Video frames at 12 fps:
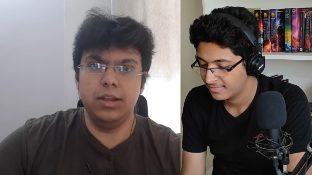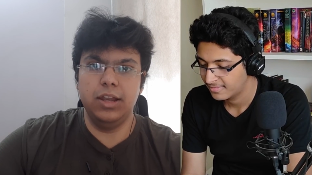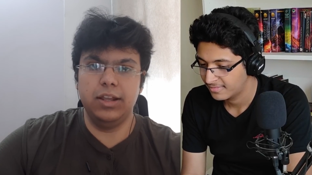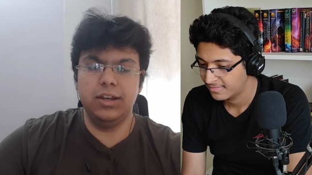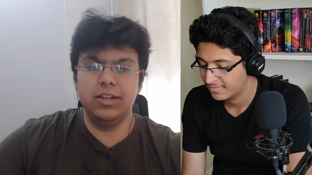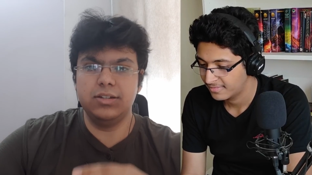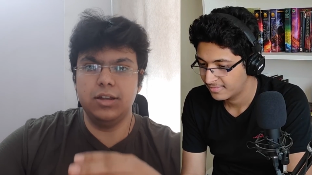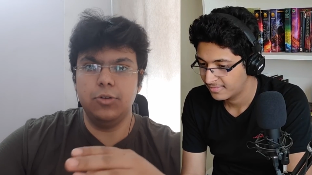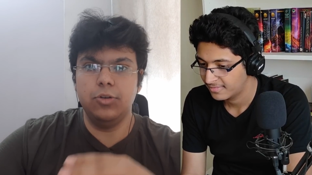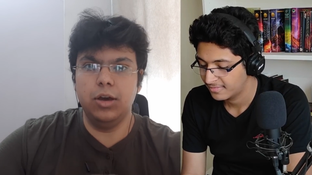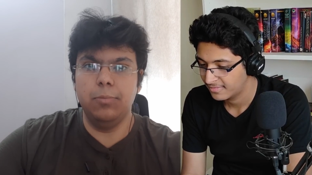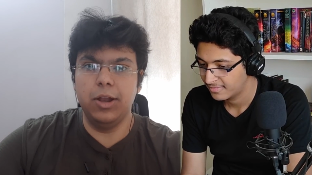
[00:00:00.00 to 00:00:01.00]
Speaker 1: like list
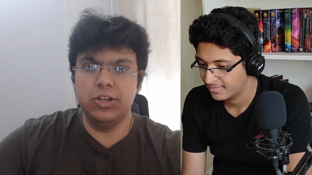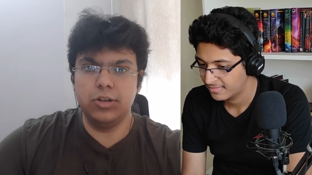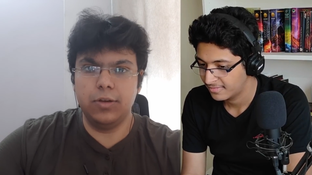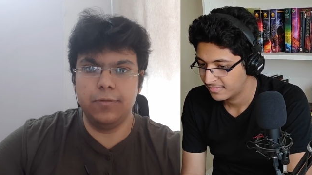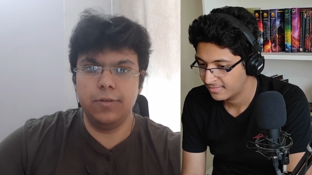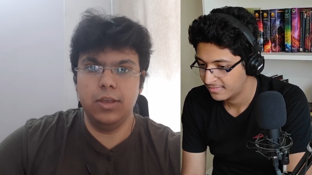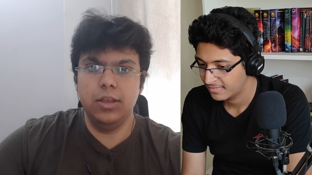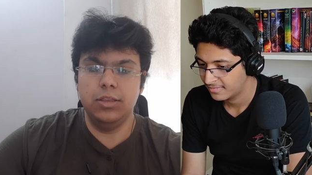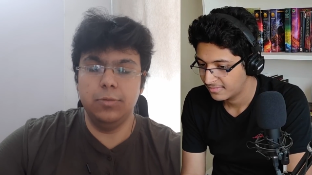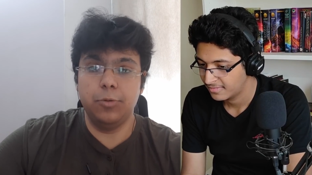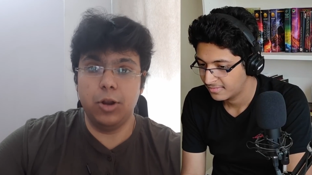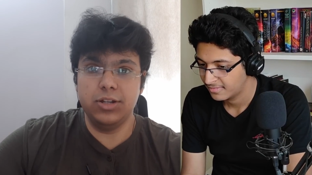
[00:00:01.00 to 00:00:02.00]
down a bunch of
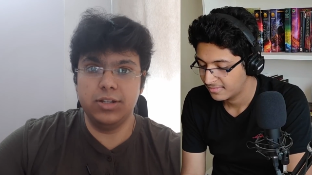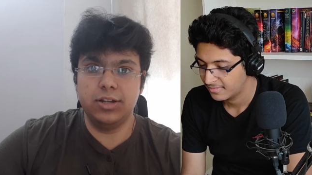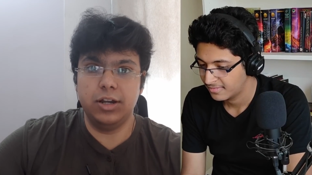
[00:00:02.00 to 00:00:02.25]
the projects